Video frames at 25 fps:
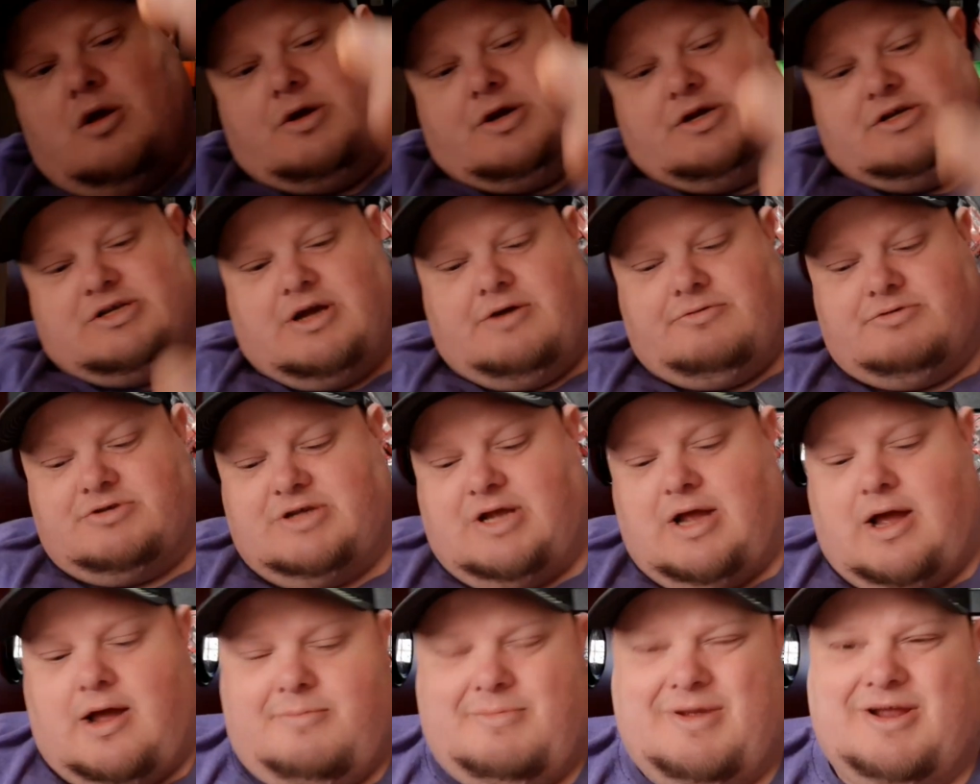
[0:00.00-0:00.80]
because
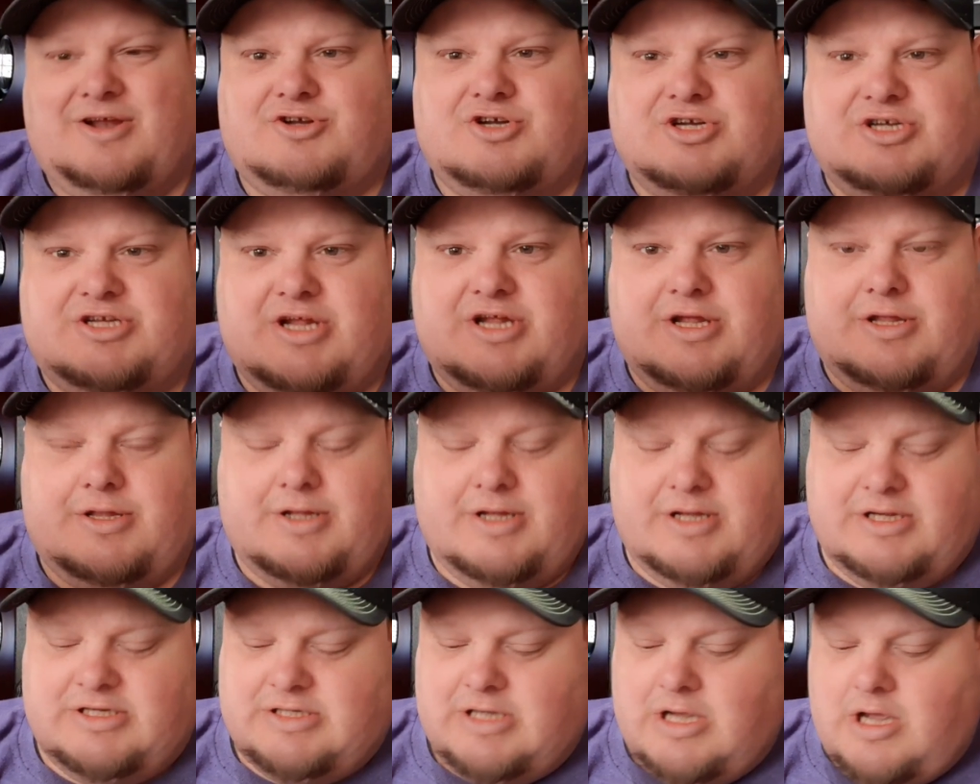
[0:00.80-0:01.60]
I'm interested in
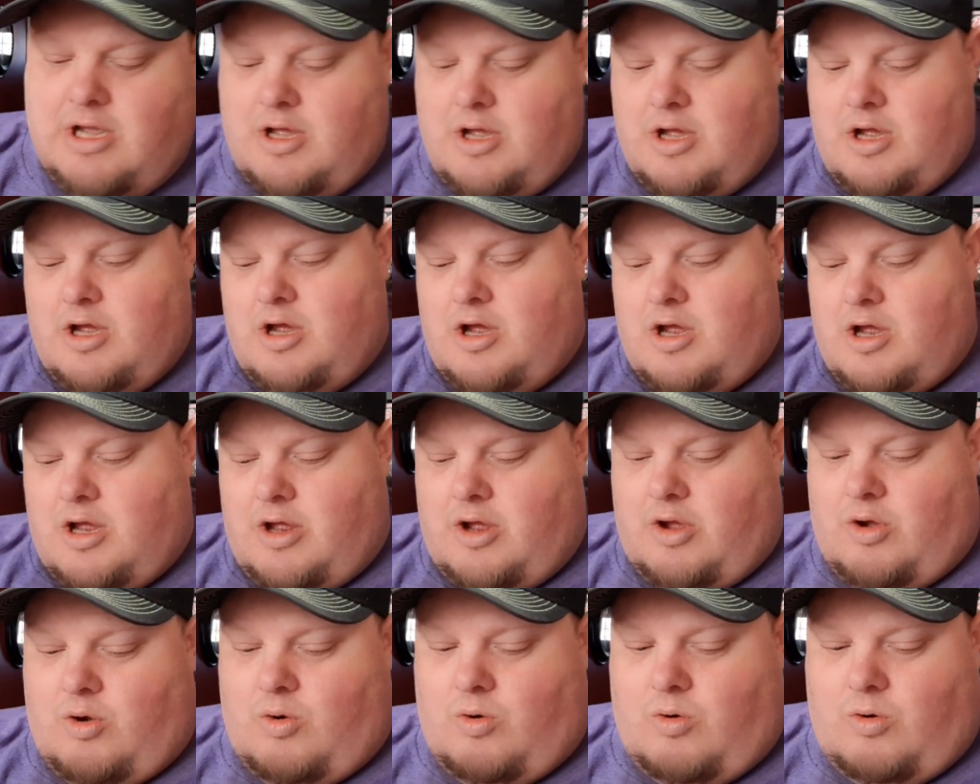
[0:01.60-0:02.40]
this.
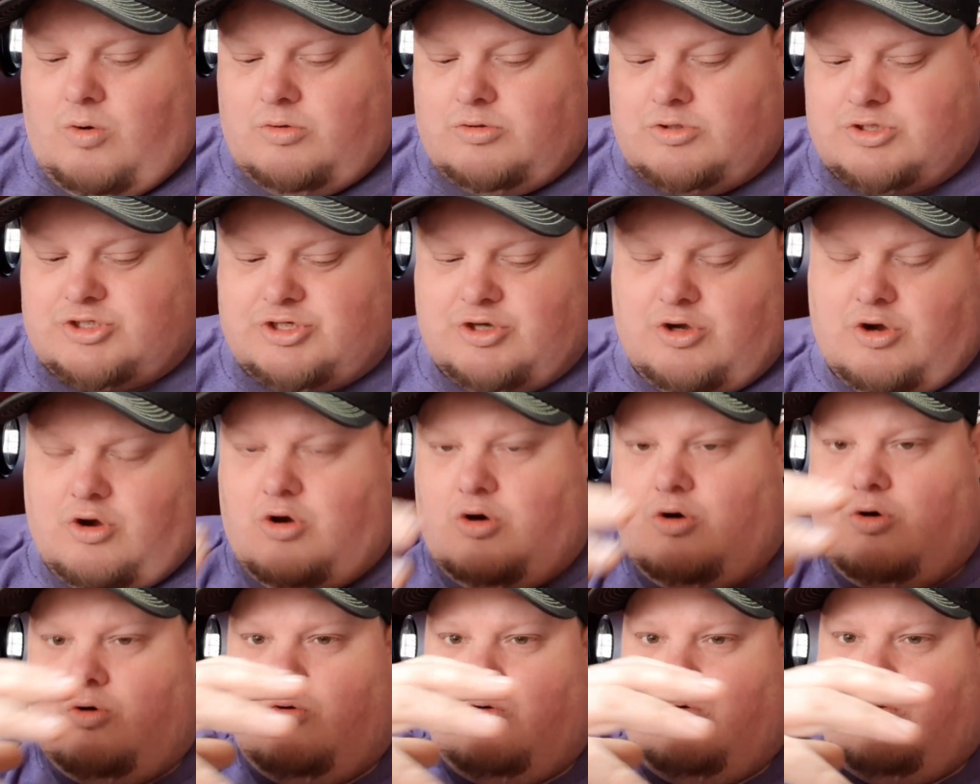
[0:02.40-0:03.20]

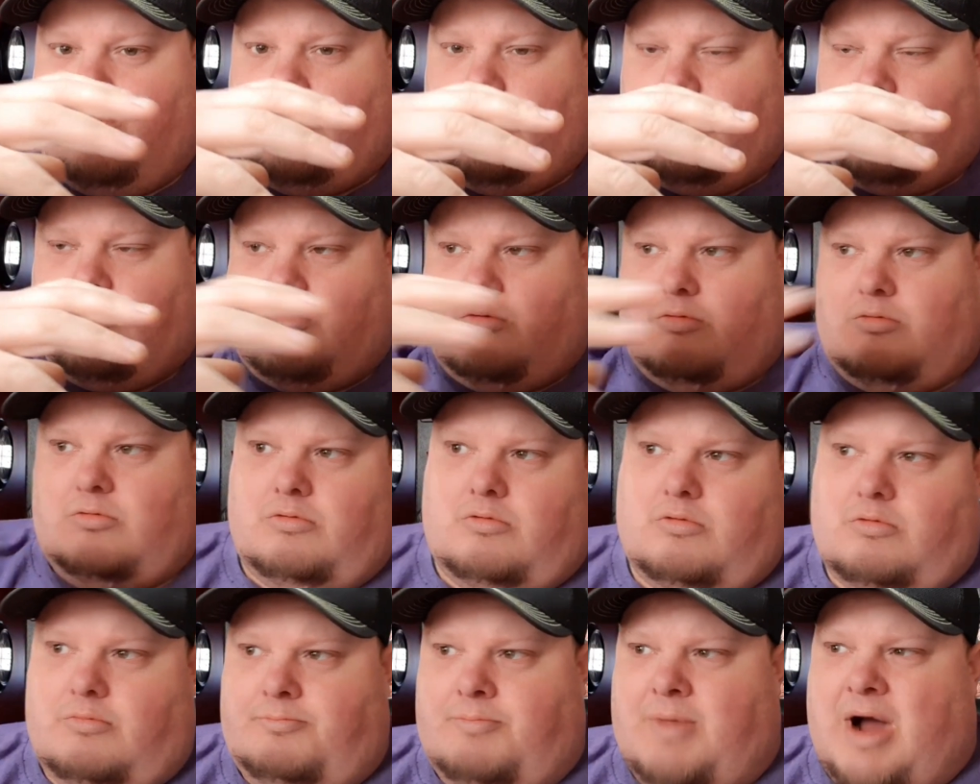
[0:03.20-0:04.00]
So
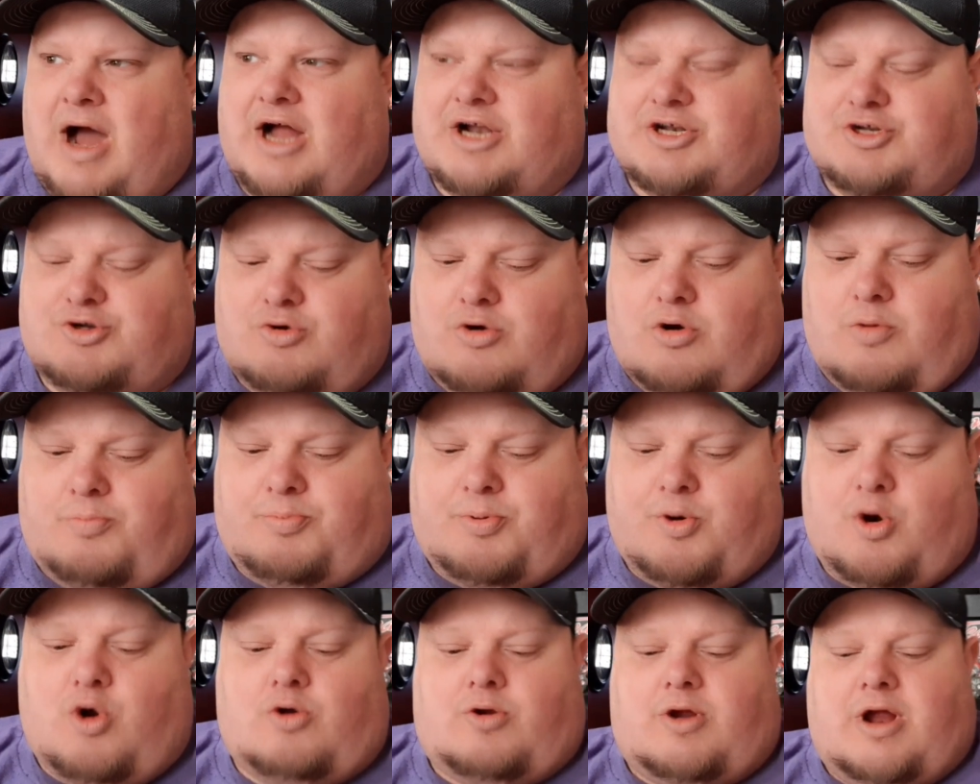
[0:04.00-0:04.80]
module
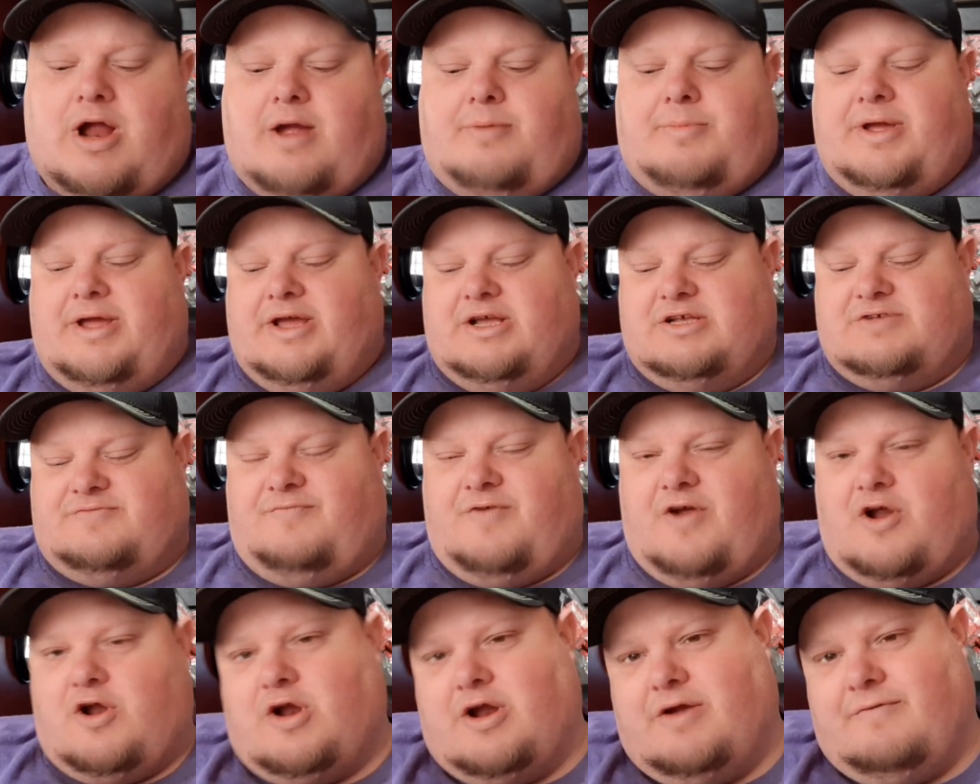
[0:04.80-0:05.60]
programming is
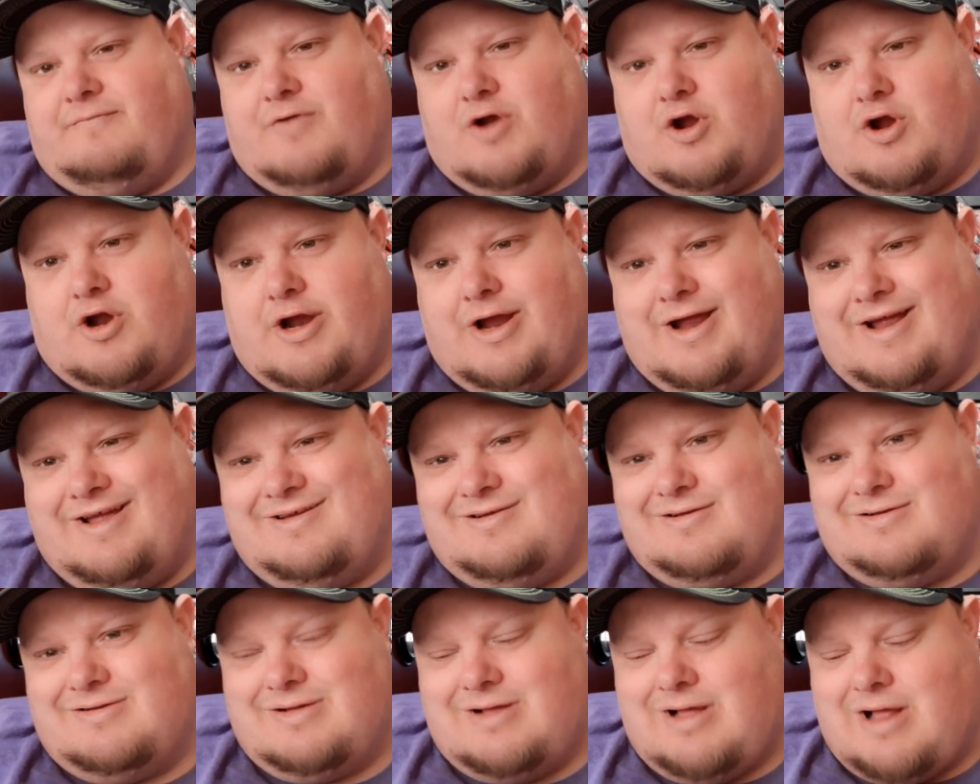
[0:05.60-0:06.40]
very,
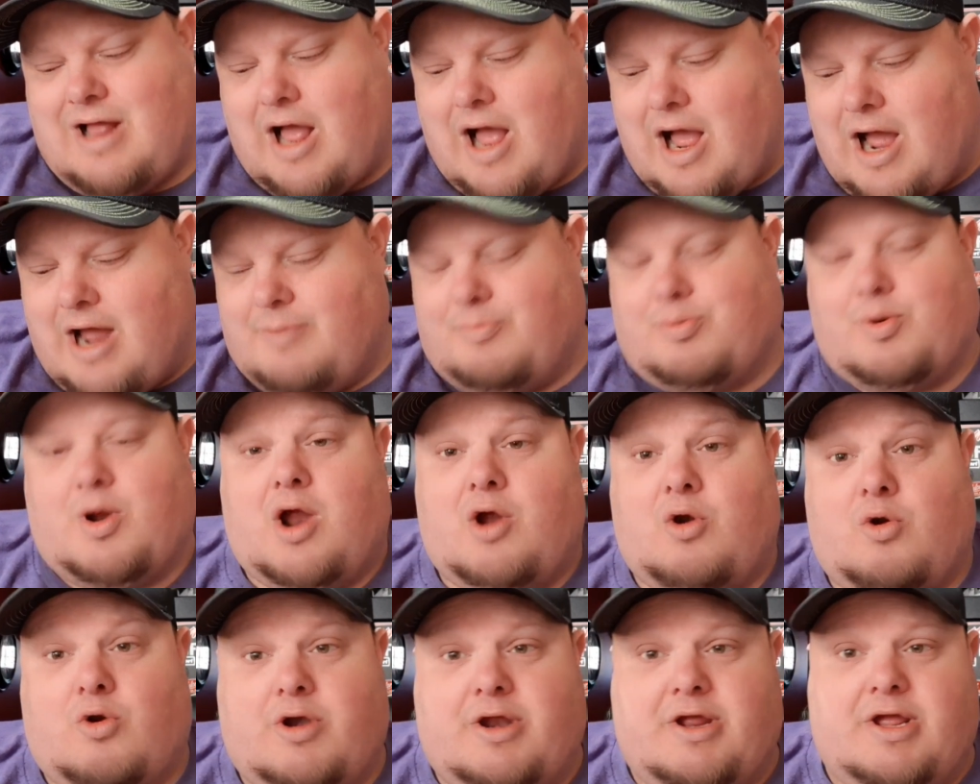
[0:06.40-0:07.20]
very high
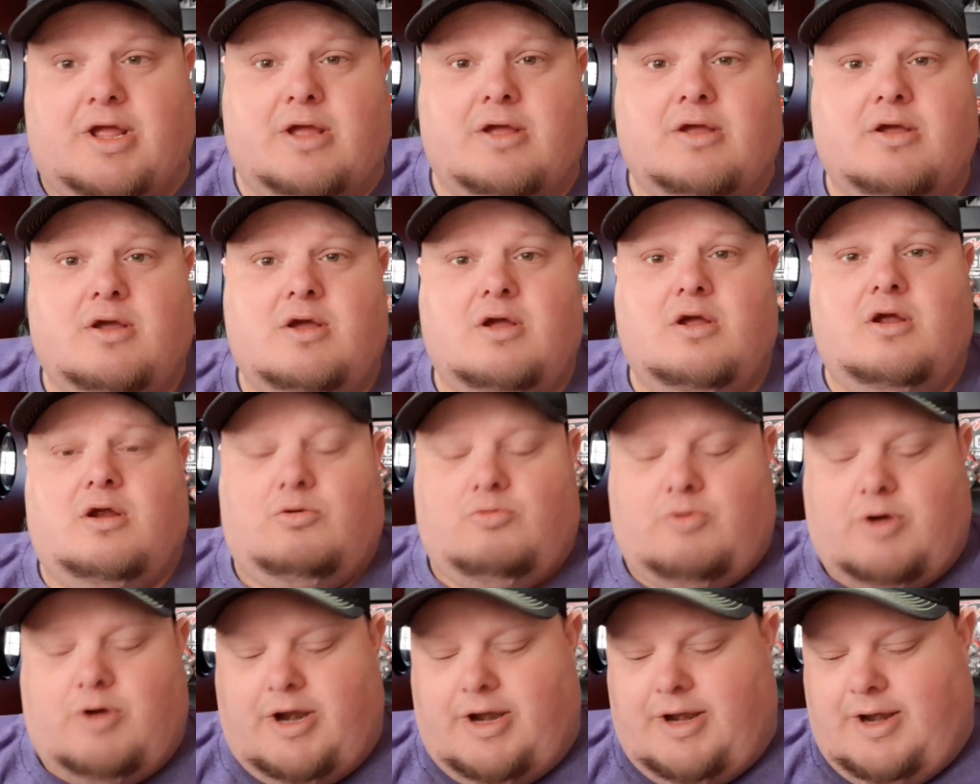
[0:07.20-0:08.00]
priority
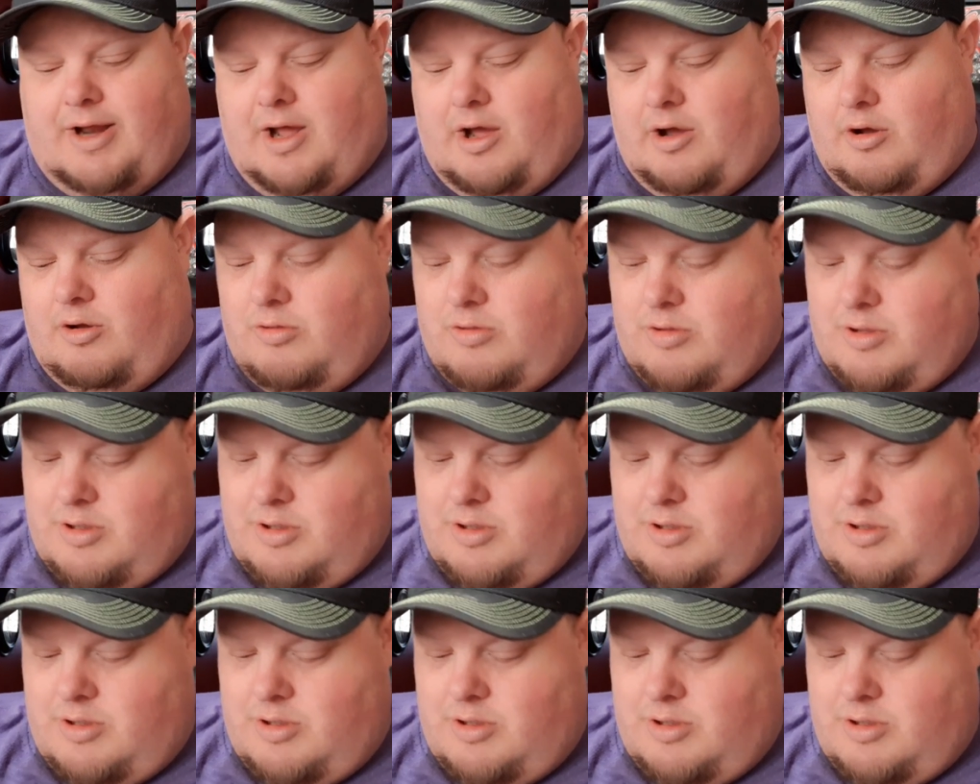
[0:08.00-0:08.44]
right now.